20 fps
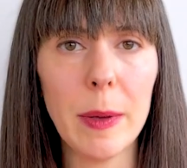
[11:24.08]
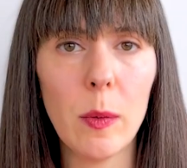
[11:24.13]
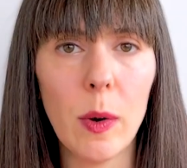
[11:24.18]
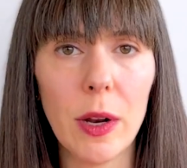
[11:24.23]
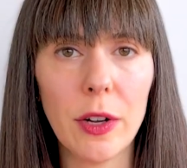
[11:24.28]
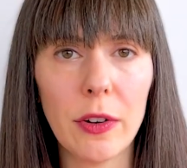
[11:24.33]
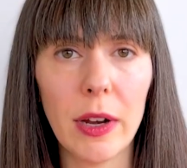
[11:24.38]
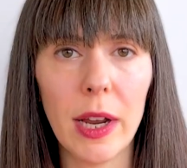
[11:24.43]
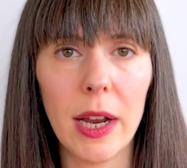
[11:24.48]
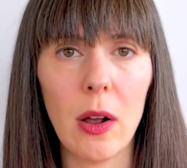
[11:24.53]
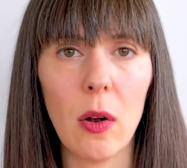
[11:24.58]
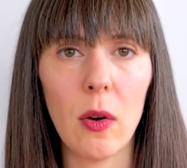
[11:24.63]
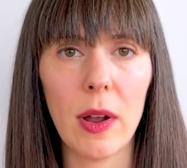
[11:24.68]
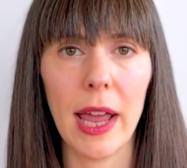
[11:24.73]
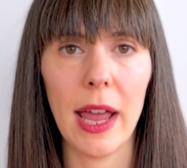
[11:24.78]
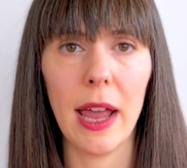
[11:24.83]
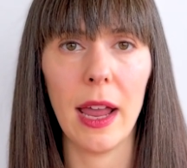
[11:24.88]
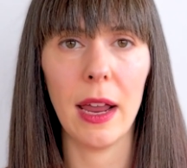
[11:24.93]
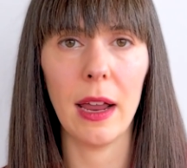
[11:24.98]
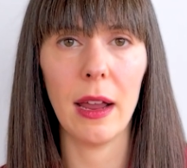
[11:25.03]
wondering,
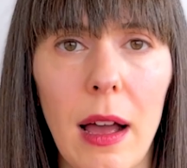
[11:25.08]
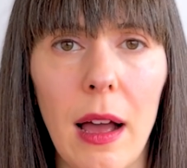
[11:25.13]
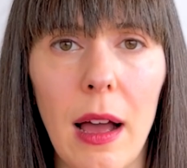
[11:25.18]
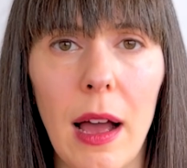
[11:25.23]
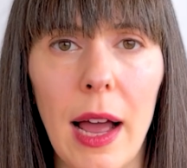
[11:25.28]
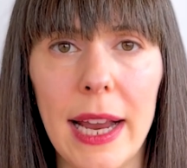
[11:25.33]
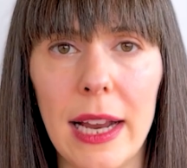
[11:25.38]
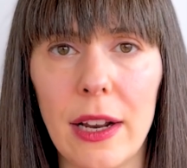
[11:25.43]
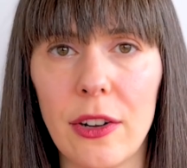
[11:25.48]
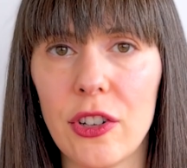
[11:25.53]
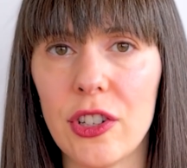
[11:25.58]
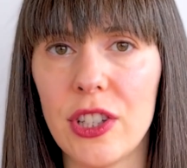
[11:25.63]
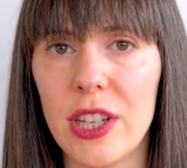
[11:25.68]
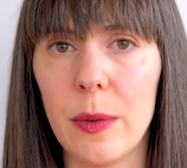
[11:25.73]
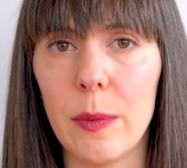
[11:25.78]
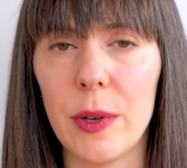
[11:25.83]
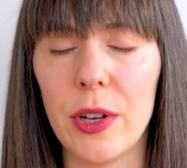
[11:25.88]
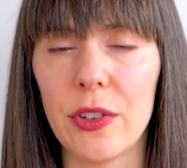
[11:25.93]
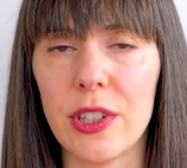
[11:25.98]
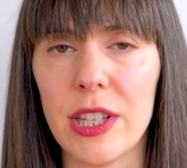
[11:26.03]
okay, I understand
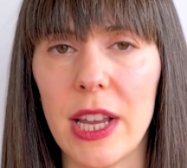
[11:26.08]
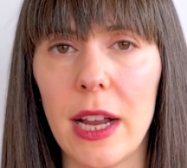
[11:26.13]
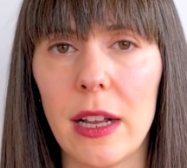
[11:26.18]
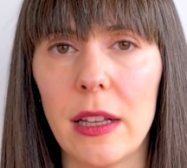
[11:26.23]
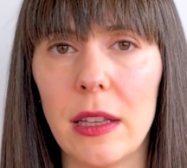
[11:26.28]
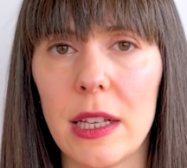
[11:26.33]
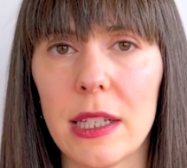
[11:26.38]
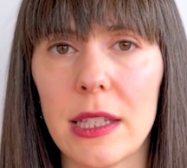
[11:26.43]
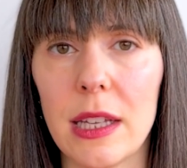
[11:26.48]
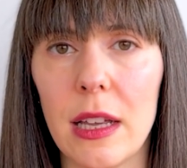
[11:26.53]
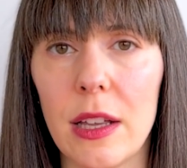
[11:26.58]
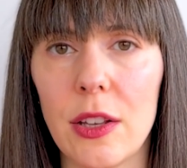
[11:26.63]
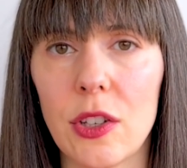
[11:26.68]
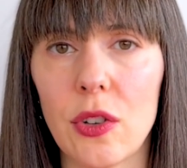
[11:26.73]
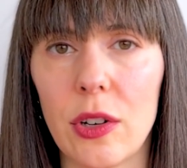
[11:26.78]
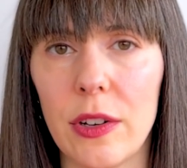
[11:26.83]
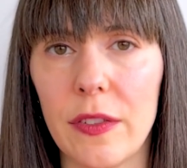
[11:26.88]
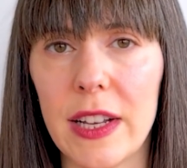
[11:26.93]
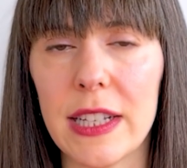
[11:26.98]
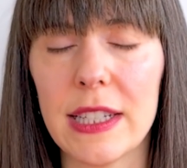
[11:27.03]
what you're saying, Alyssa,
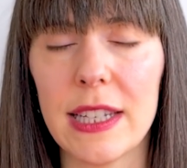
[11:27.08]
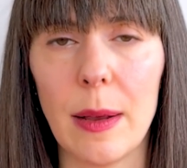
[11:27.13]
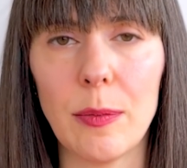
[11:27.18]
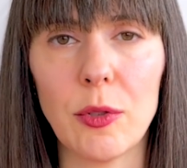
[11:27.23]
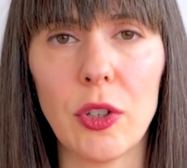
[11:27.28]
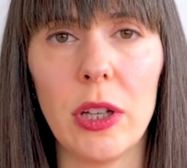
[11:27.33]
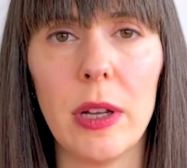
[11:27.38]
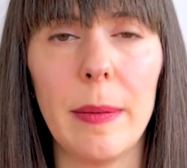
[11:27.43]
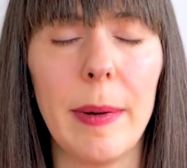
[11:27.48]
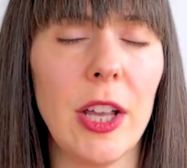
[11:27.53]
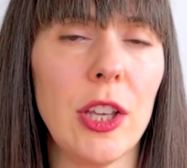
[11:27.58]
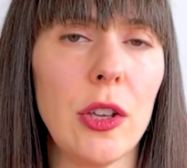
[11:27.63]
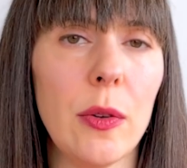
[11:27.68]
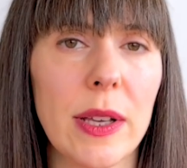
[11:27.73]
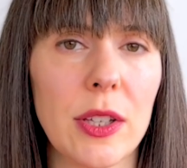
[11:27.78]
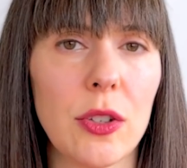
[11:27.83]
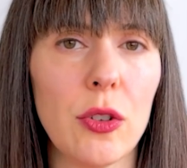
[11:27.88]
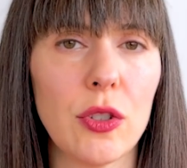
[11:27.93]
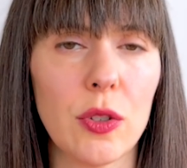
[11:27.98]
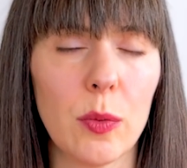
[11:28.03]
sort of conceptually about
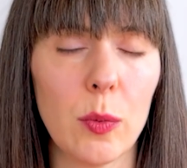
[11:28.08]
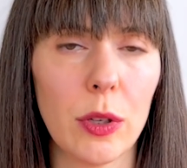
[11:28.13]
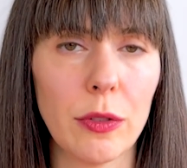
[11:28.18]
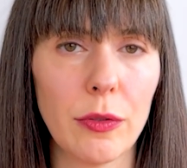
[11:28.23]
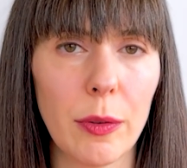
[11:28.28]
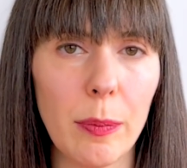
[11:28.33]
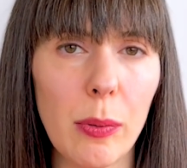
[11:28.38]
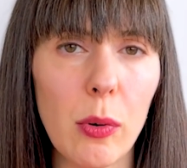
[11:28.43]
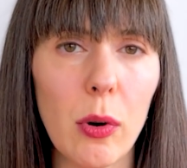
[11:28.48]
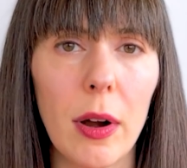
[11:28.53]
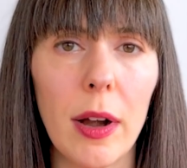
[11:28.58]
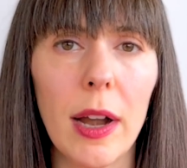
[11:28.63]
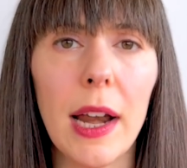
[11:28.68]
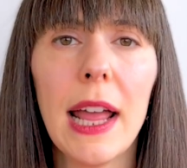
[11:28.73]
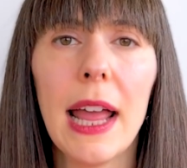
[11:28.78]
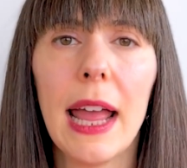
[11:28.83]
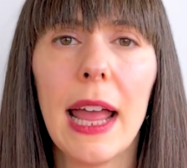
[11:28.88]
US News and World Report.